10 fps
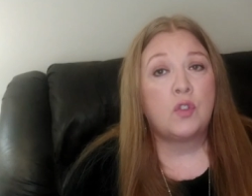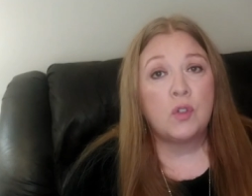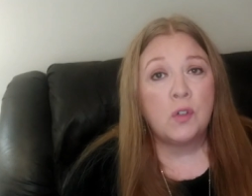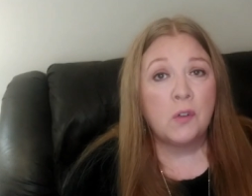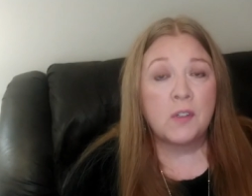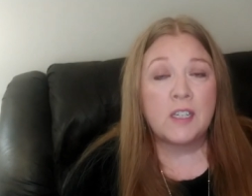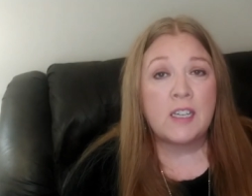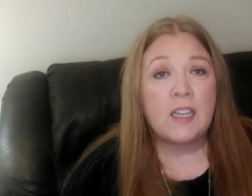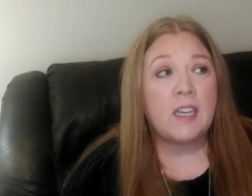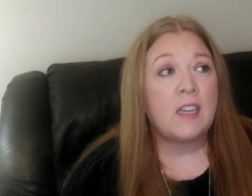
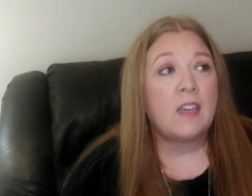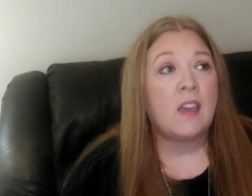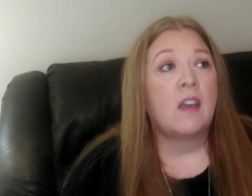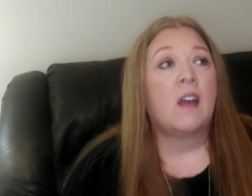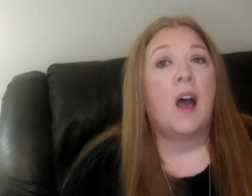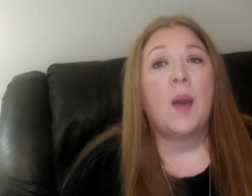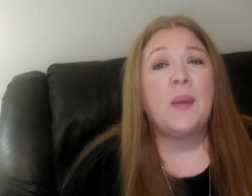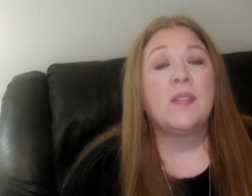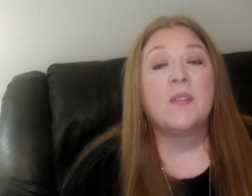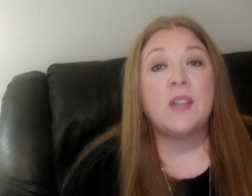jewelry. I
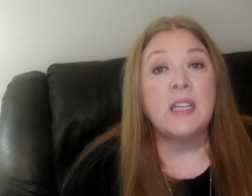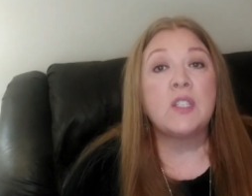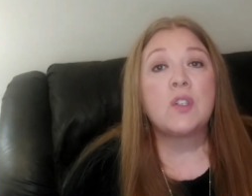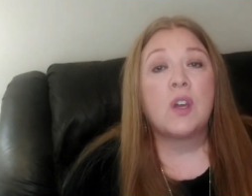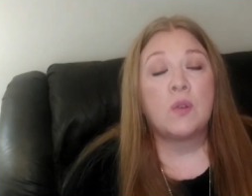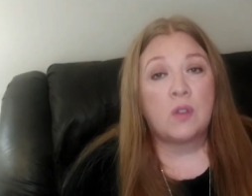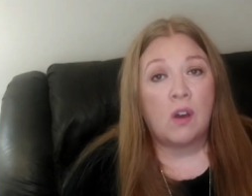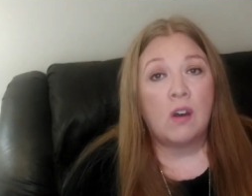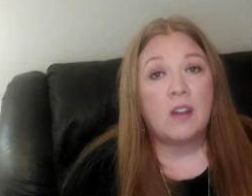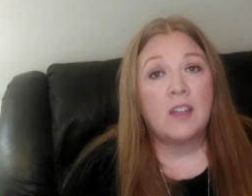mean, the list goes
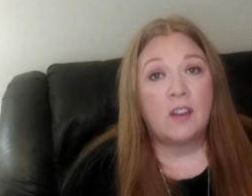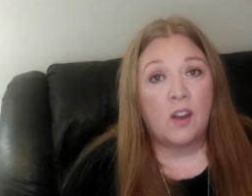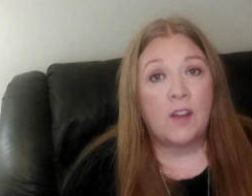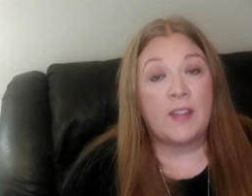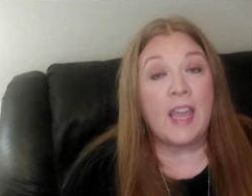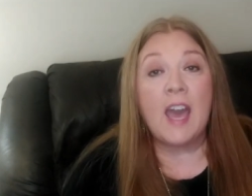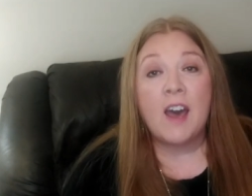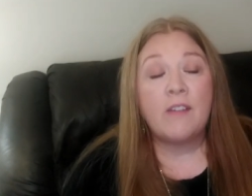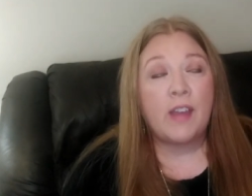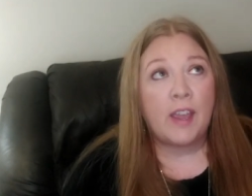on and on. They
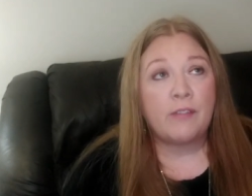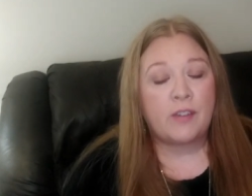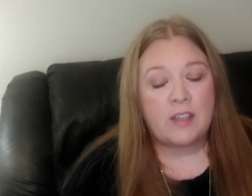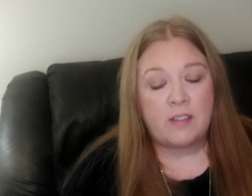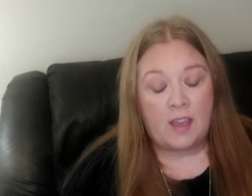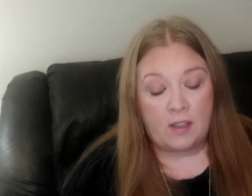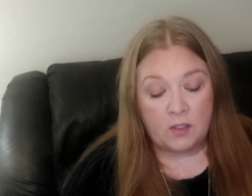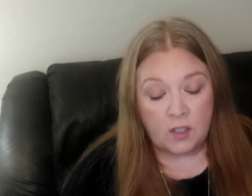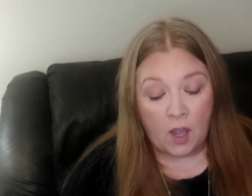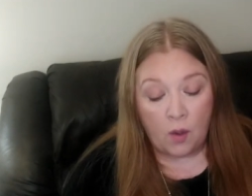have everything.
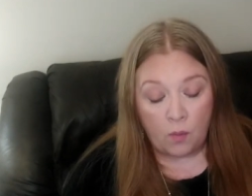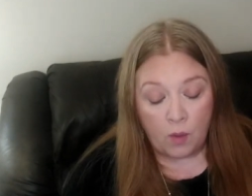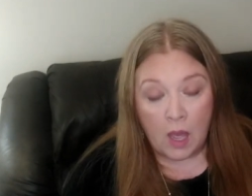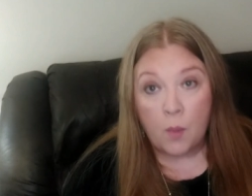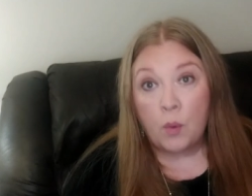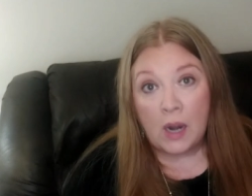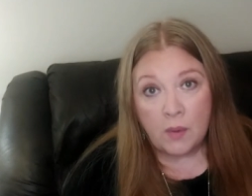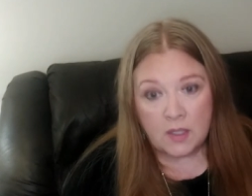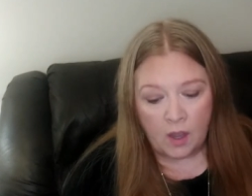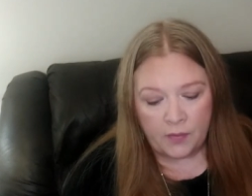So um, when
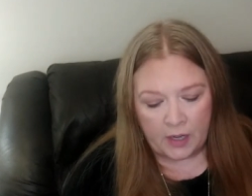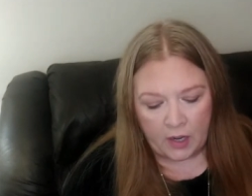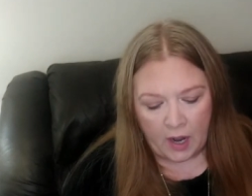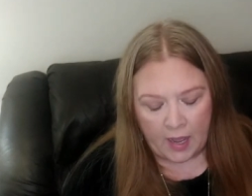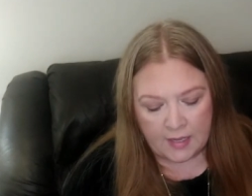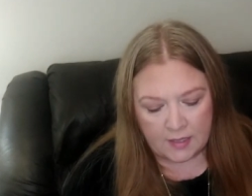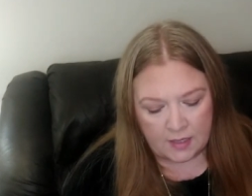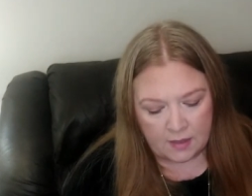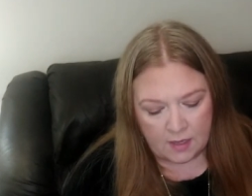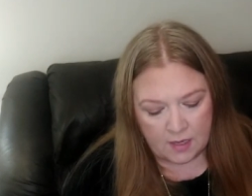I was on there, I
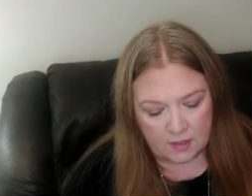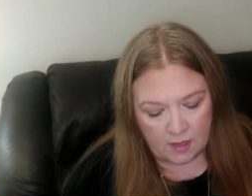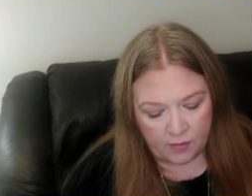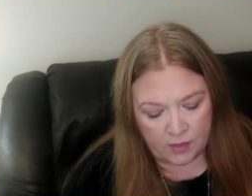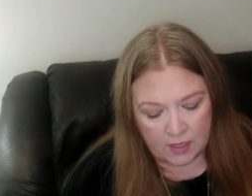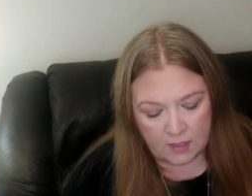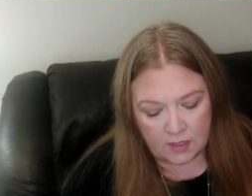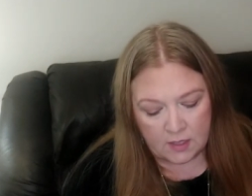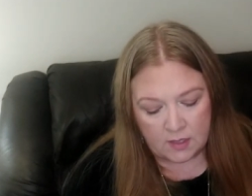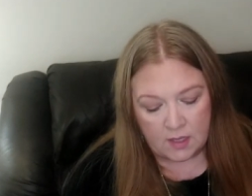seen this. Now this
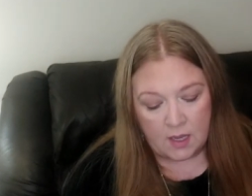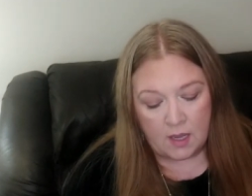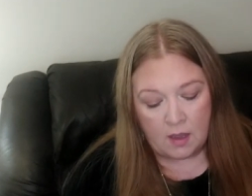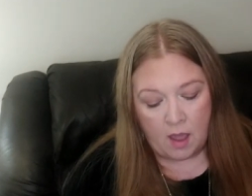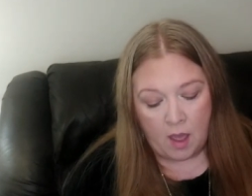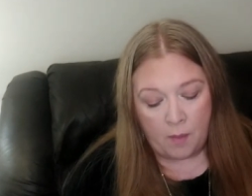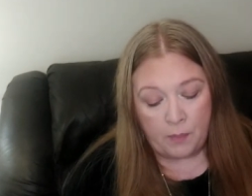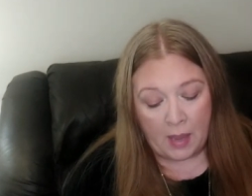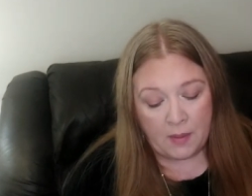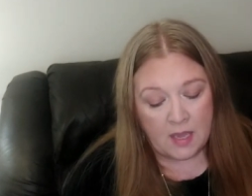is the uh,
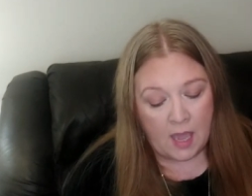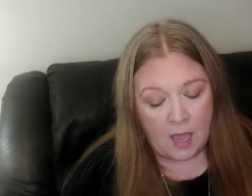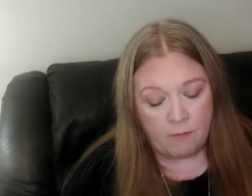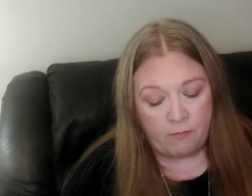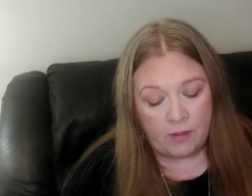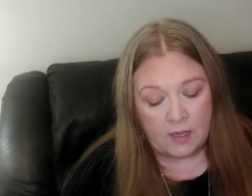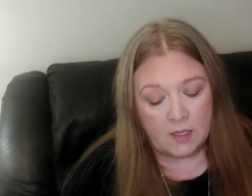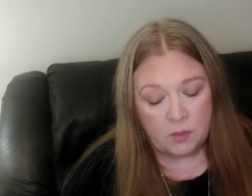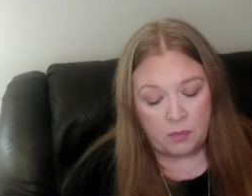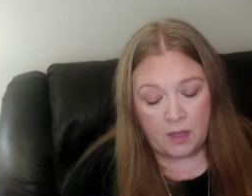Baby Game
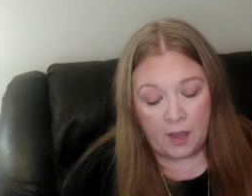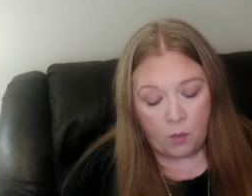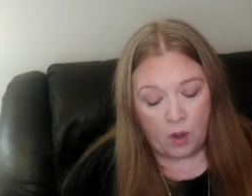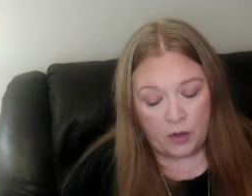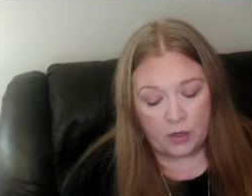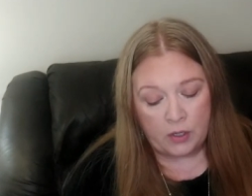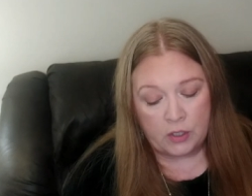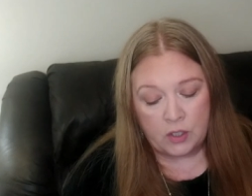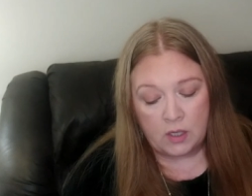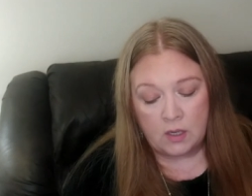Fitness Play Water
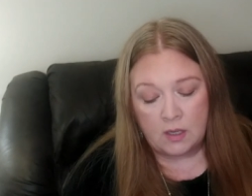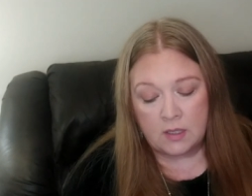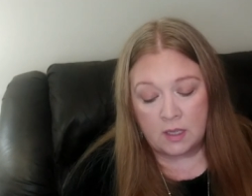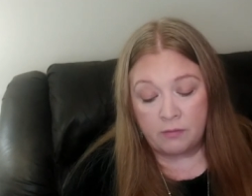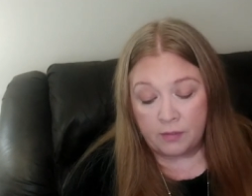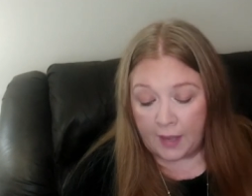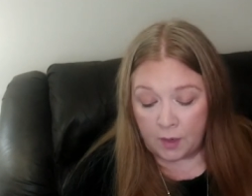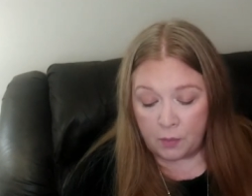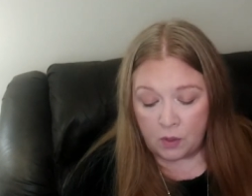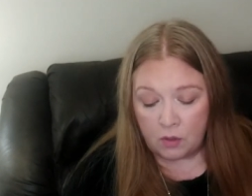Cushion. It's
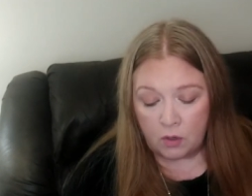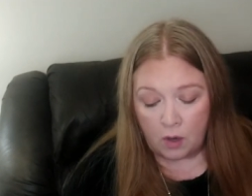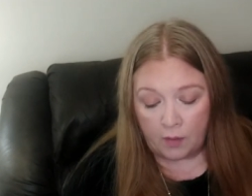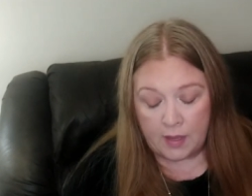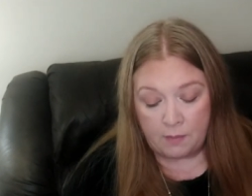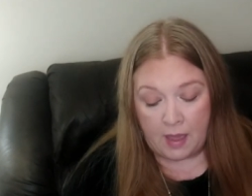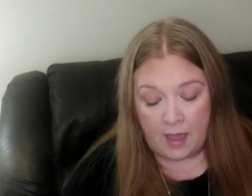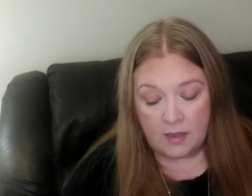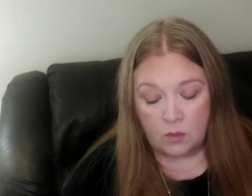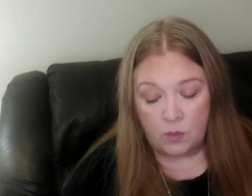inflatable crawling
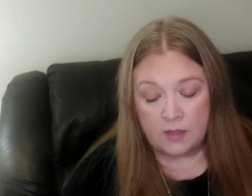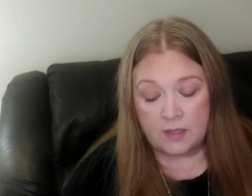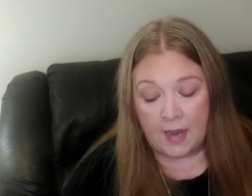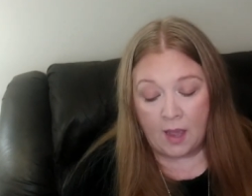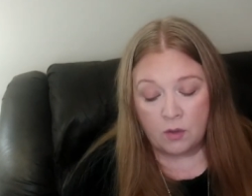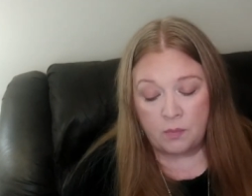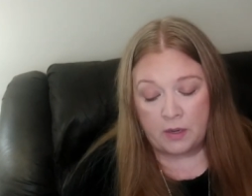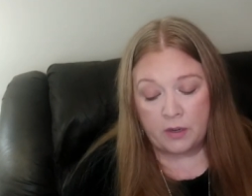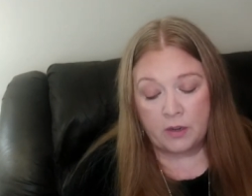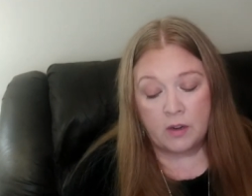mat with sound
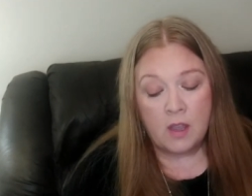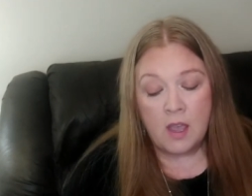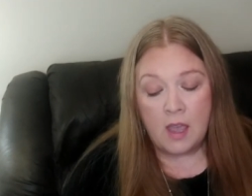mirror